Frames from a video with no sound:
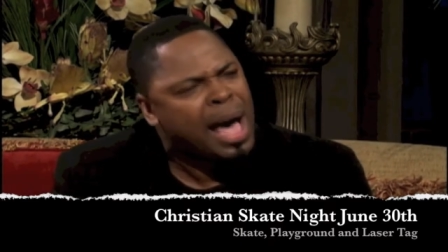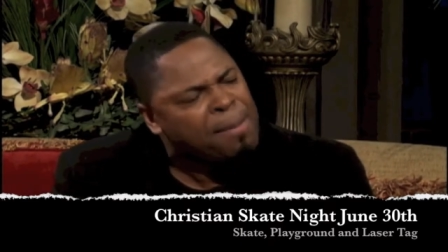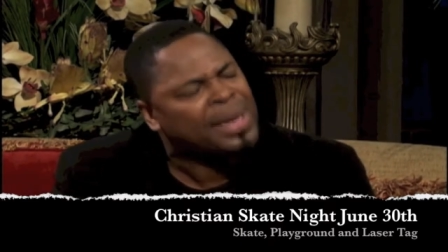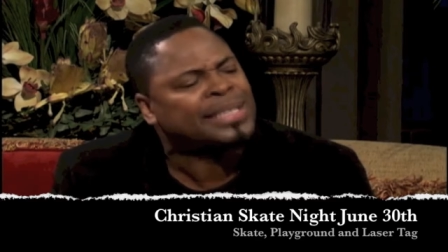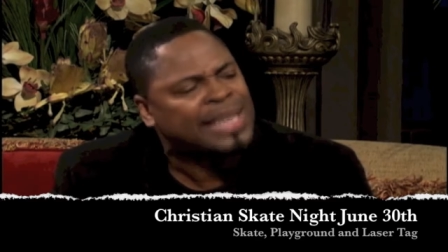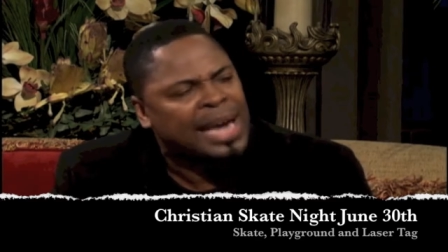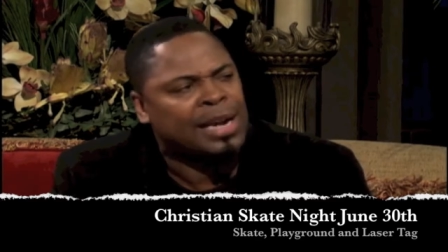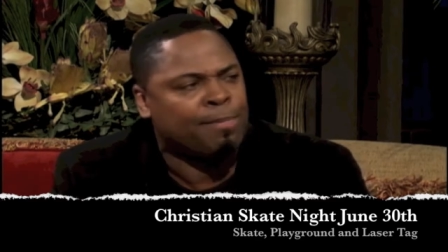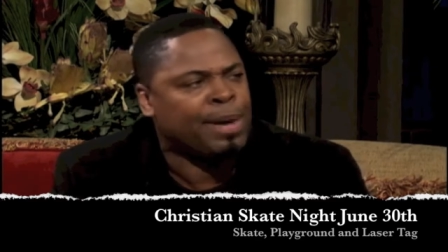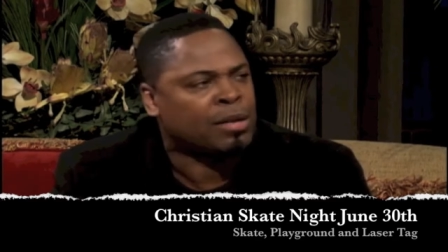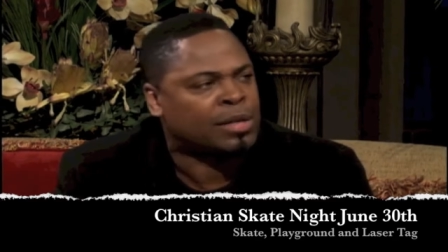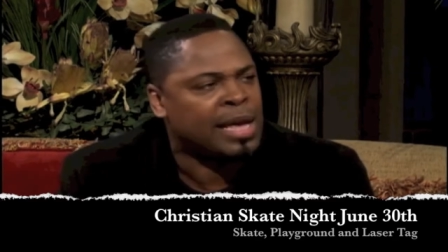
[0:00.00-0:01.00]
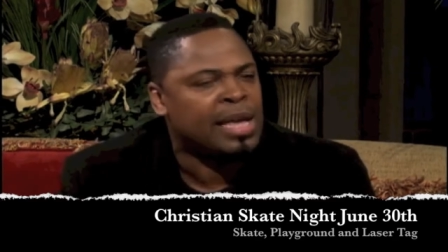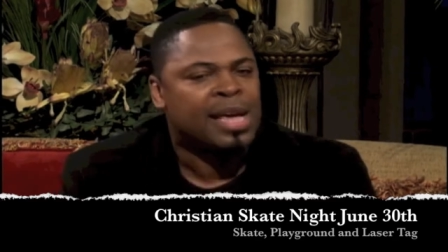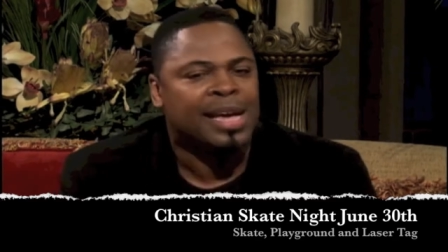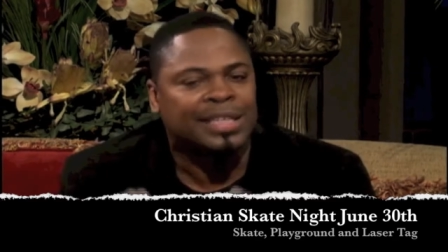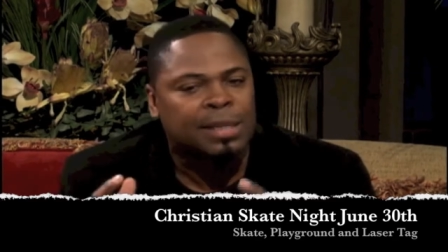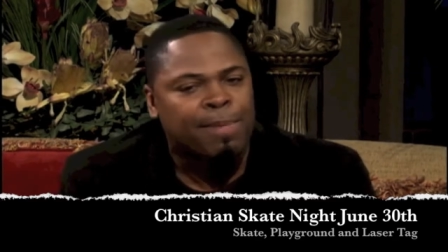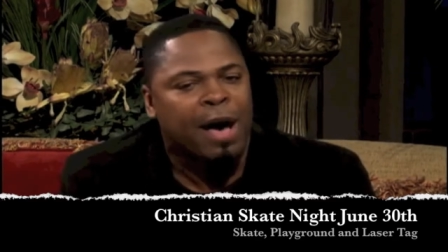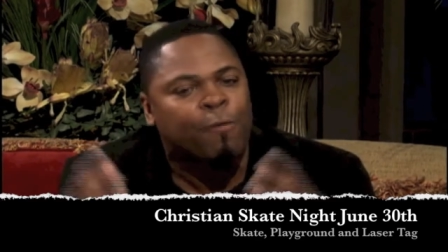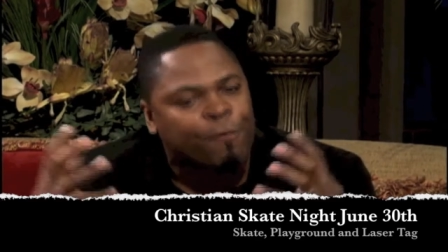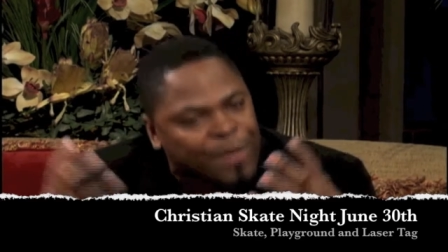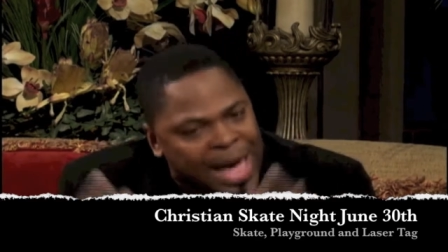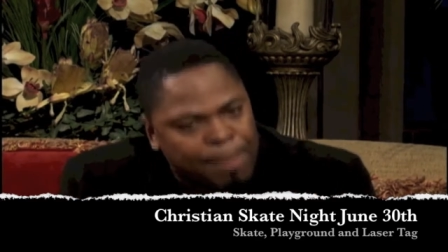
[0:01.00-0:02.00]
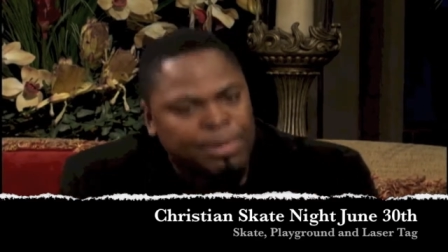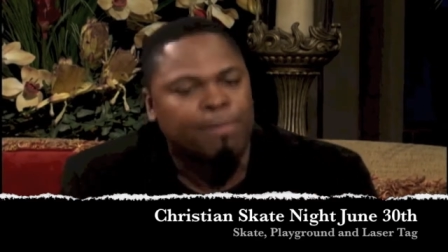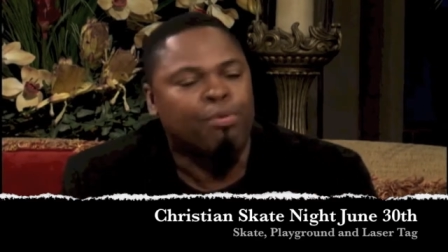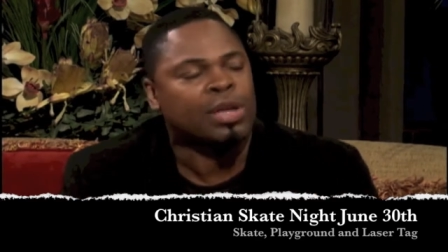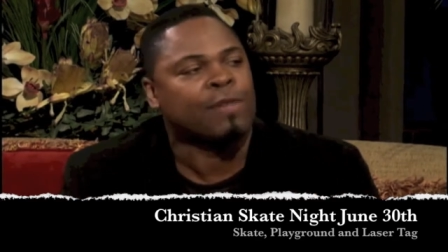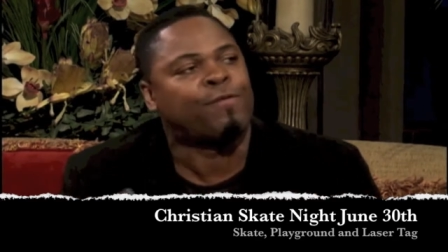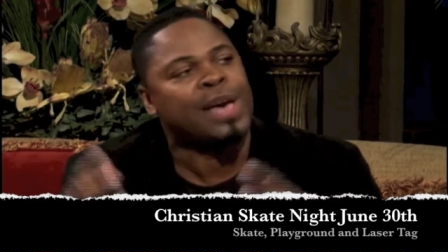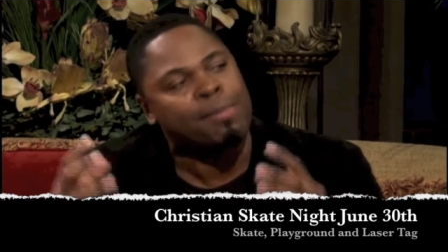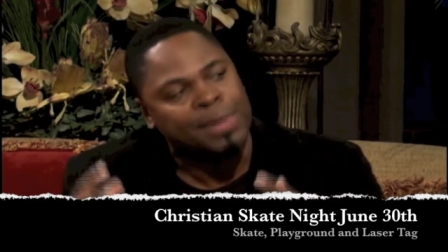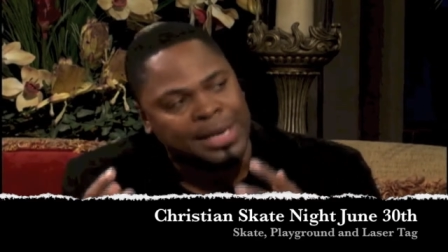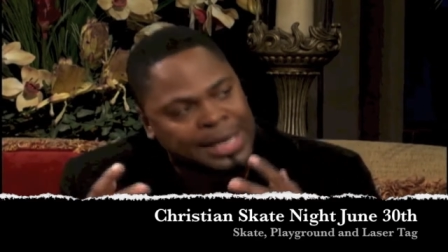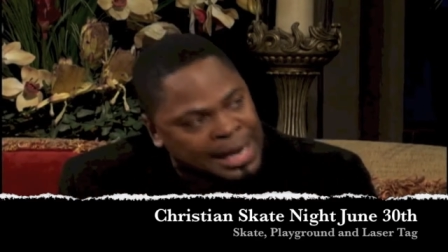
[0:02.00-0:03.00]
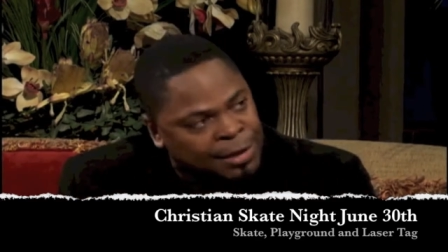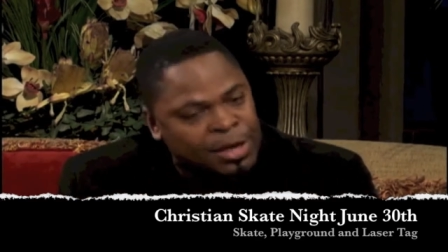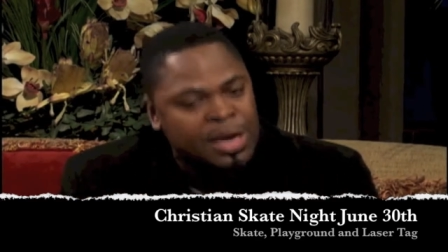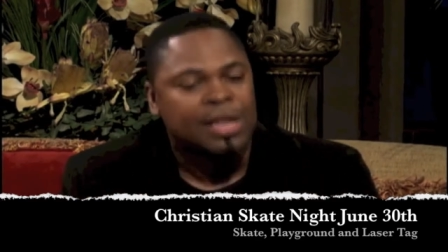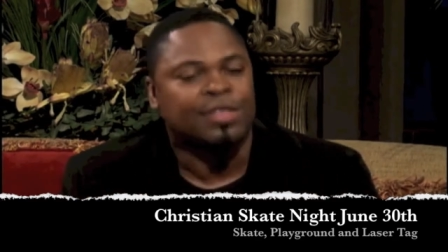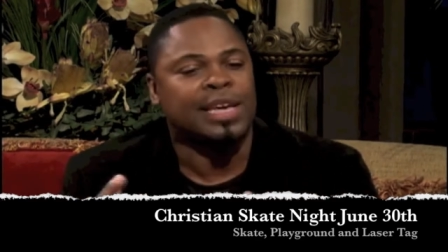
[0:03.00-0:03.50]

I'm excited about that. It's about family, bringing family together.